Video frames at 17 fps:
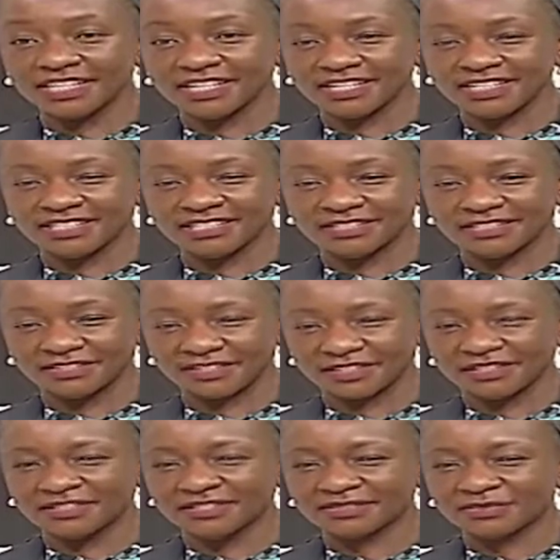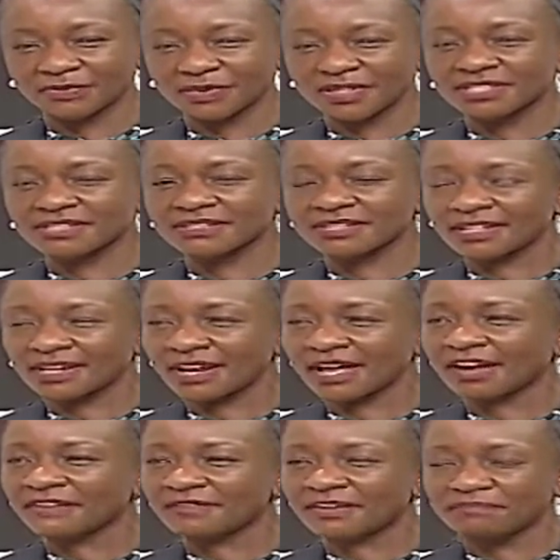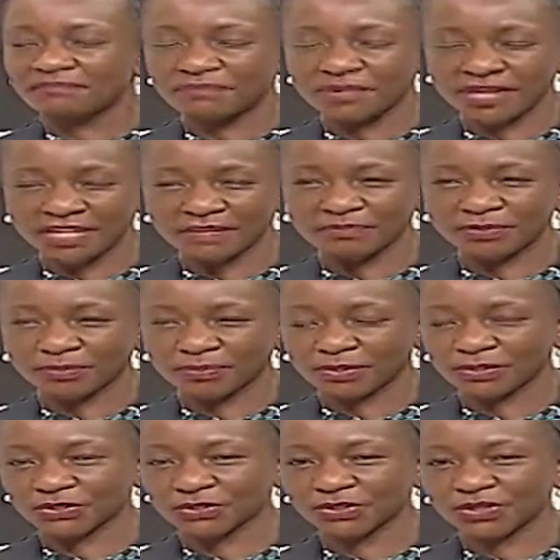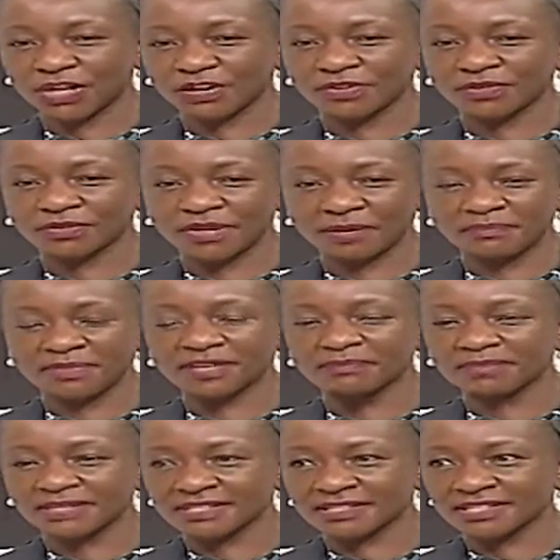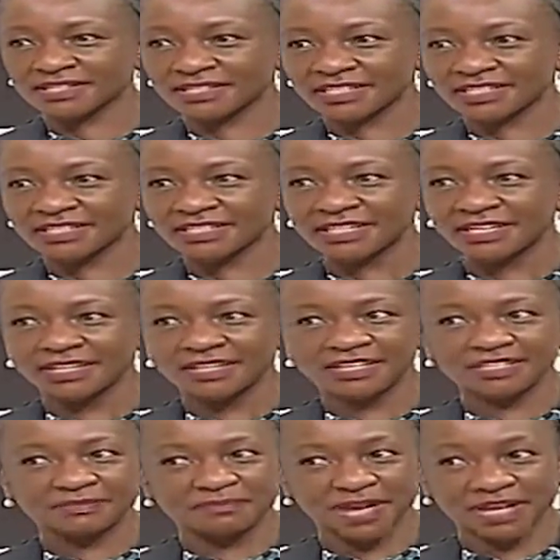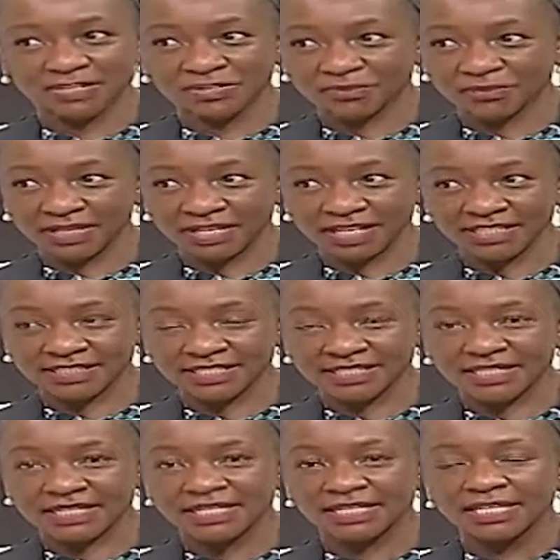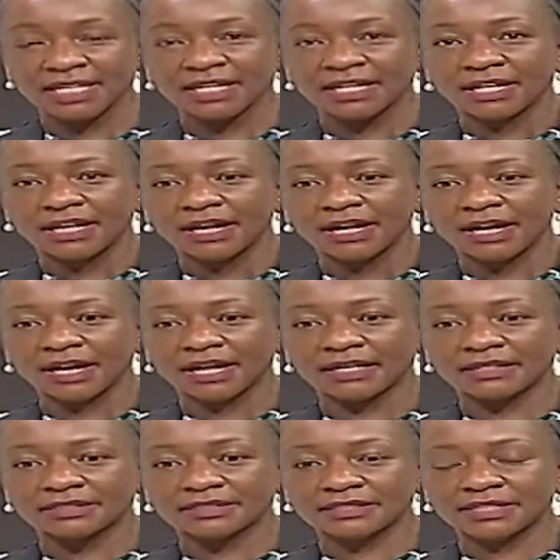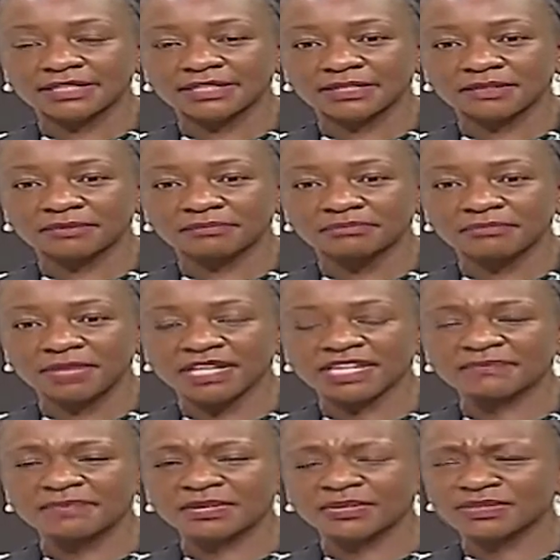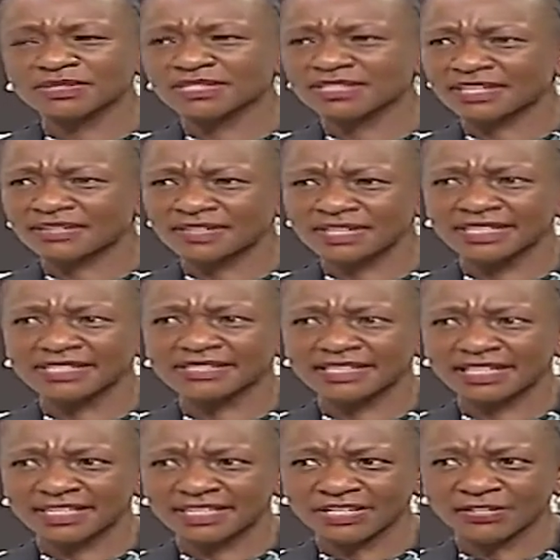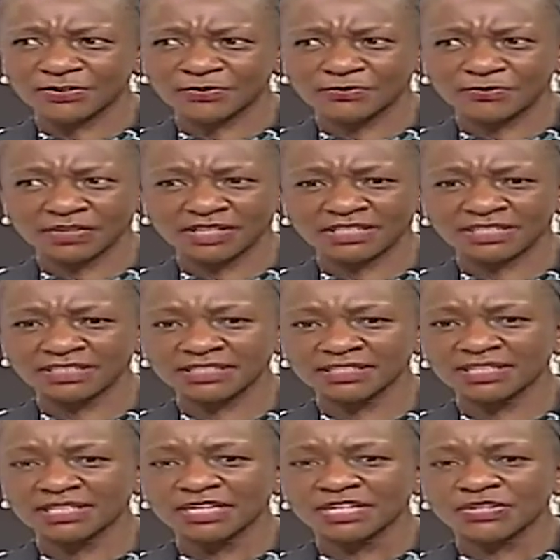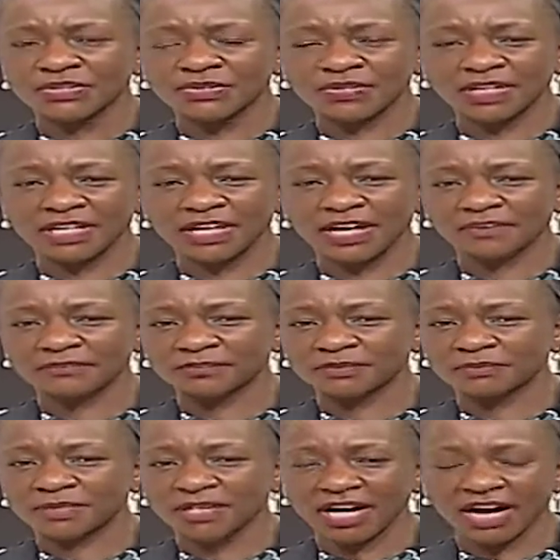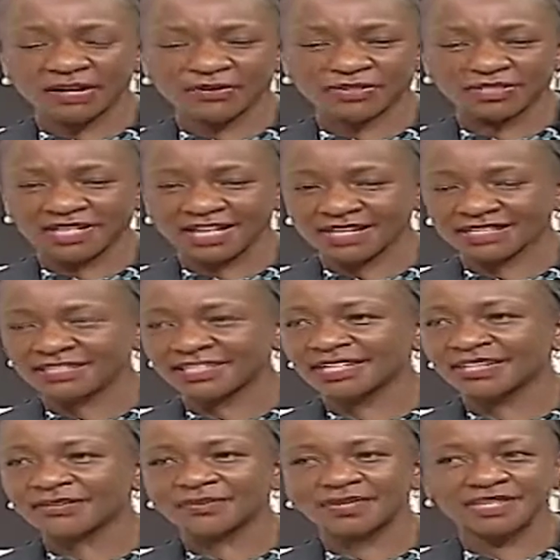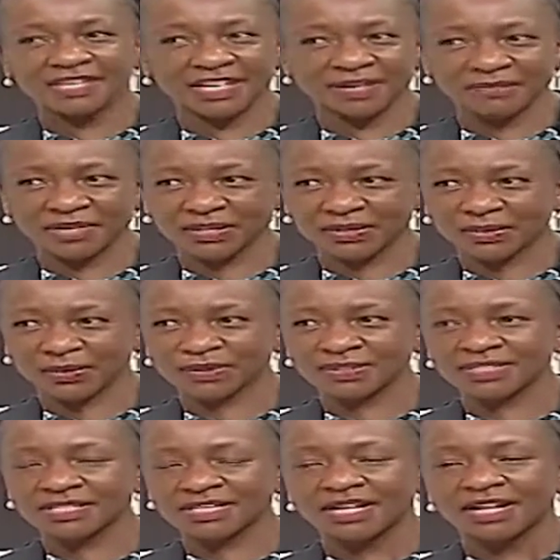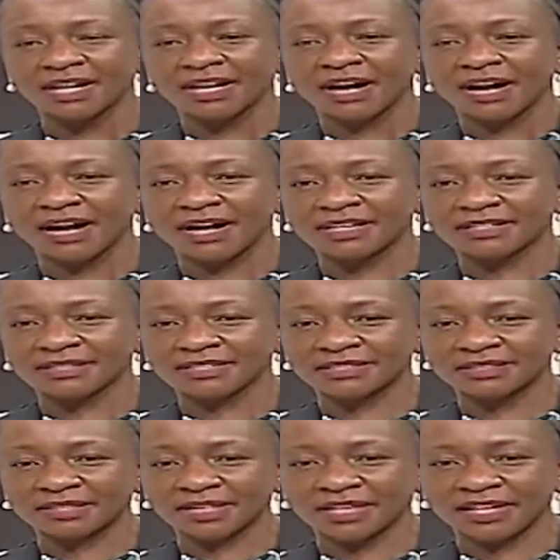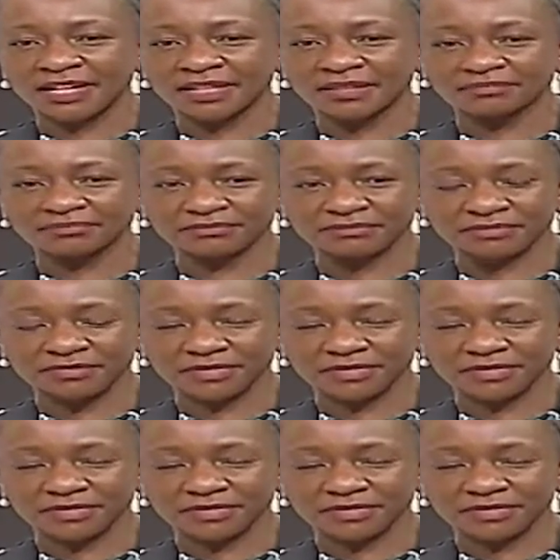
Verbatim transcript: it's, it's, we still have a big proportion or a big percentage is male-dominated and uh, mainly because it's a really technical field you really have to be out there dealing with chemicals and um,